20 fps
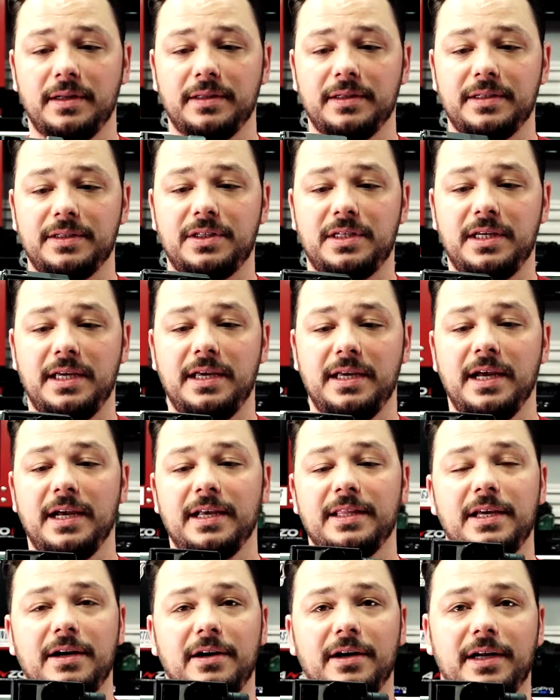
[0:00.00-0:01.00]
let's see,
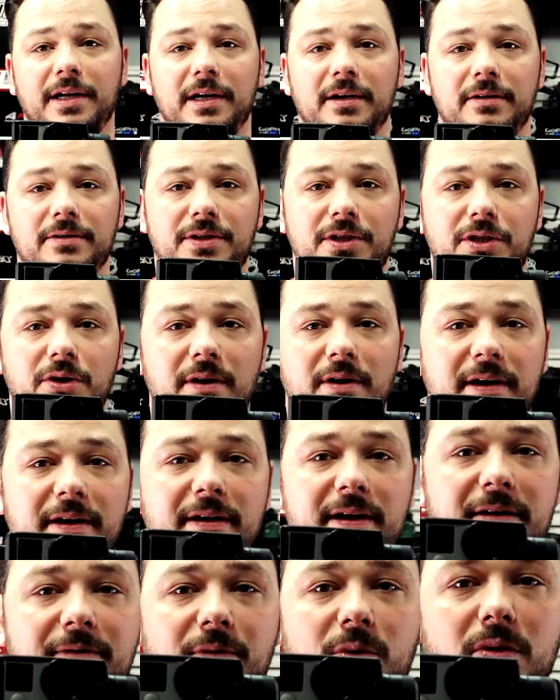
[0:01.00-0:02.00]
there it goes.
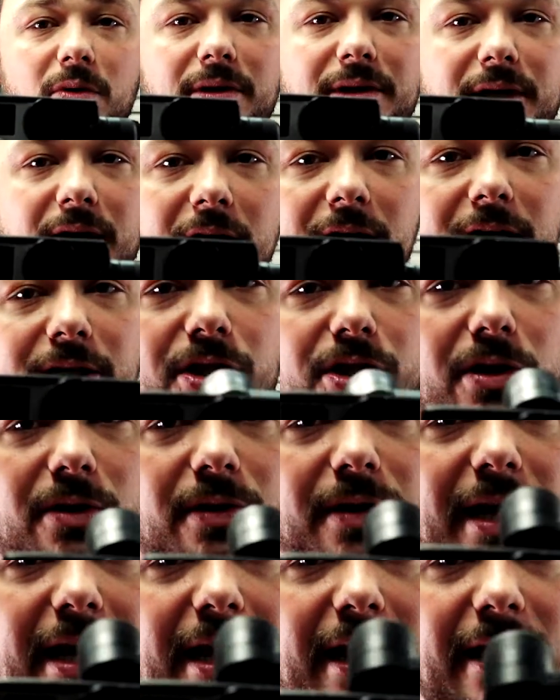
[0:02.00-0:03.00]
So
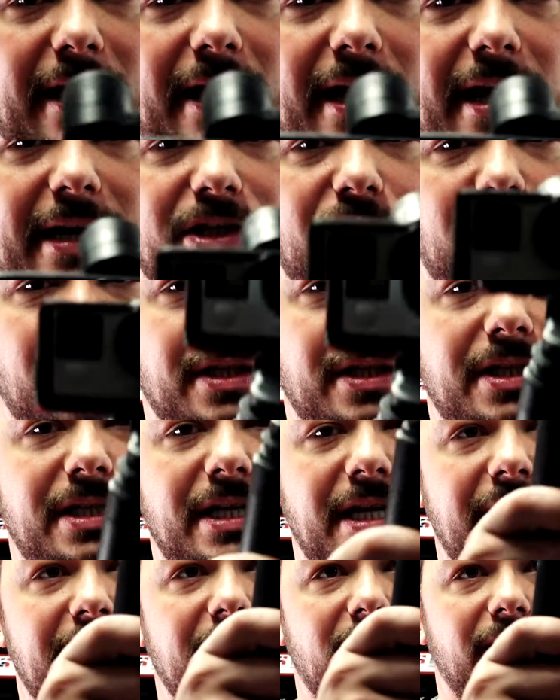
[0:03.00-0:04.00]
so as you can
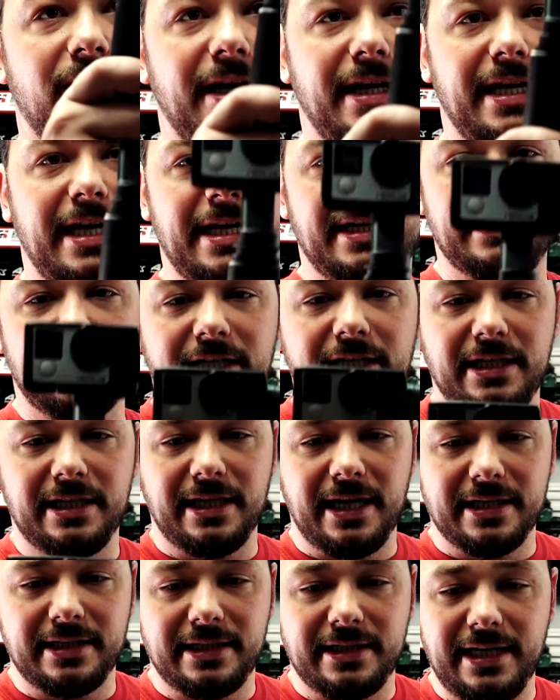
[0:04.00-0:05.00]
see here,
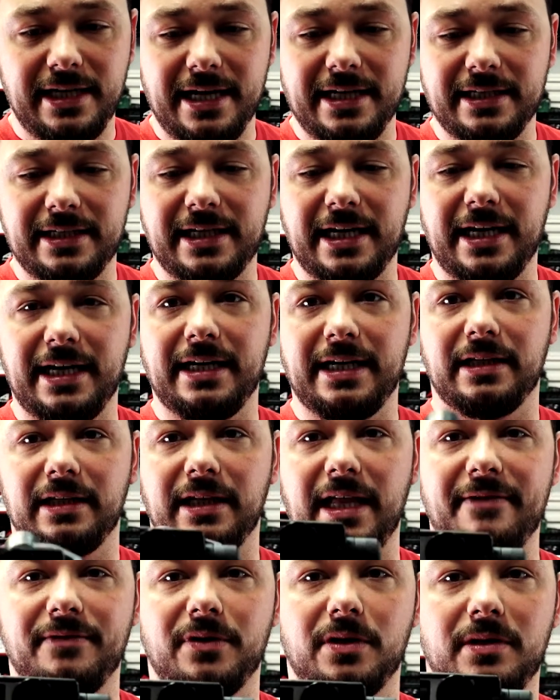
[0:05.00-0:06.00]
it stays kind of
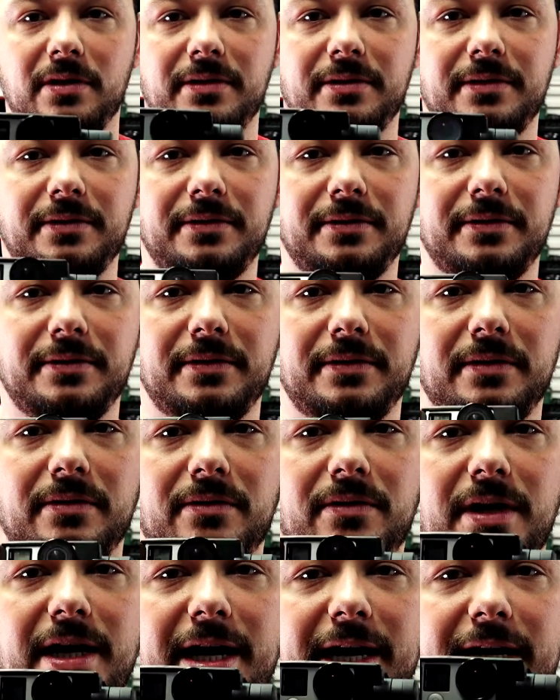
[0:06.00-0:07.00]
level,
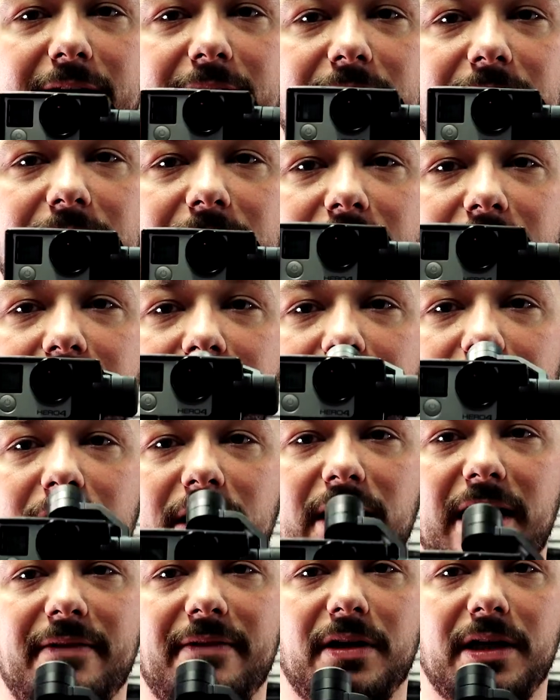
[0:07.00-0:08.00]
right?
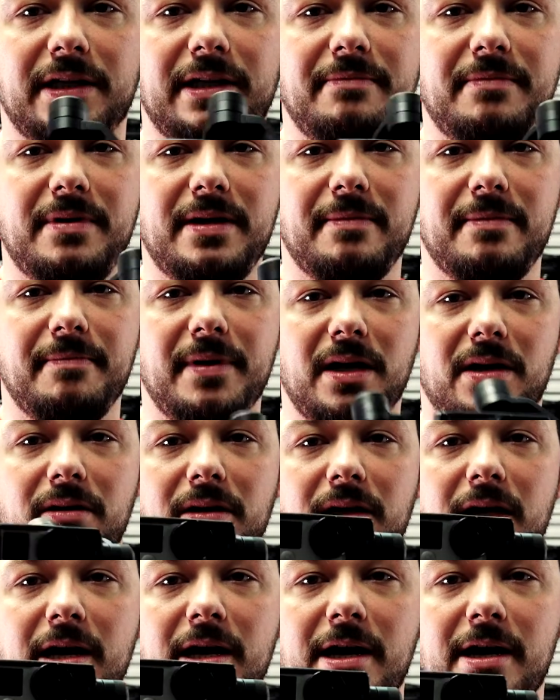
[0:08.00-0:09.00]
Level in the
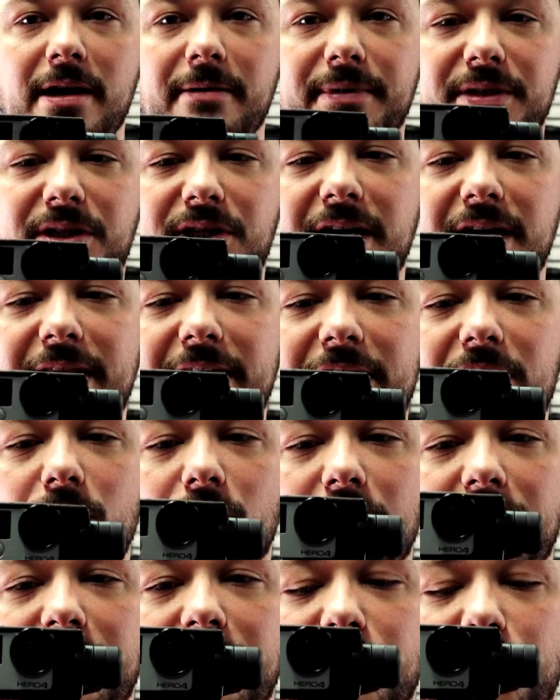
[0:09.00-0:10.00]
middle. But say that you
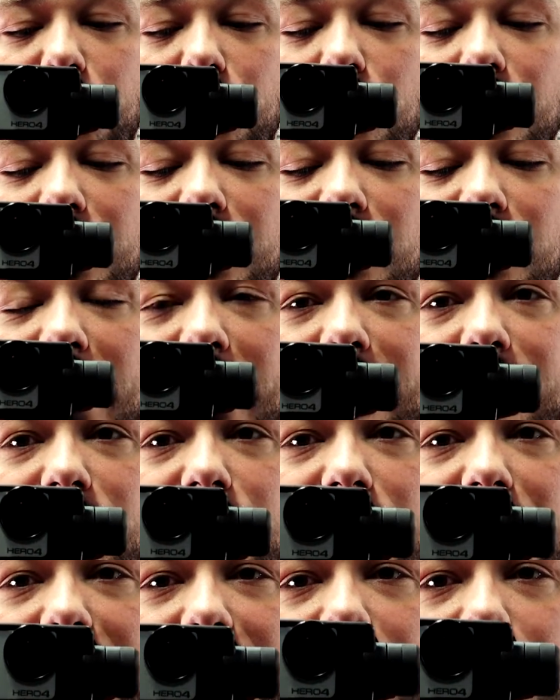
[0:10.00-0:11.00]
wanted to shoot a ground
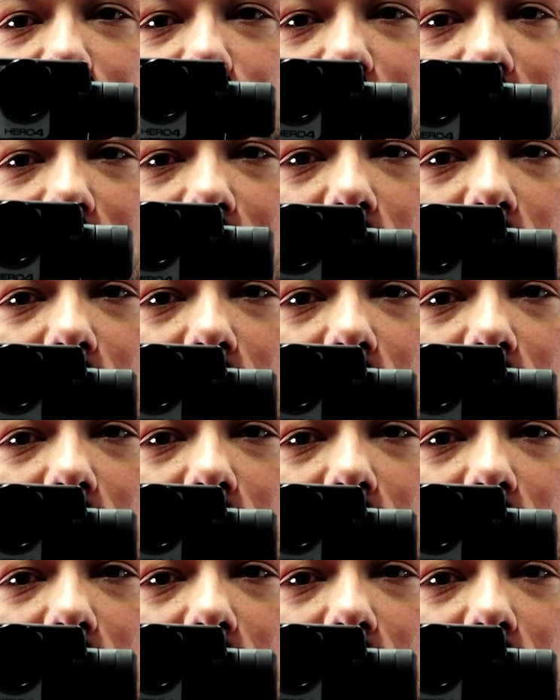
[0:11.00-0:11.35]
shot, so you can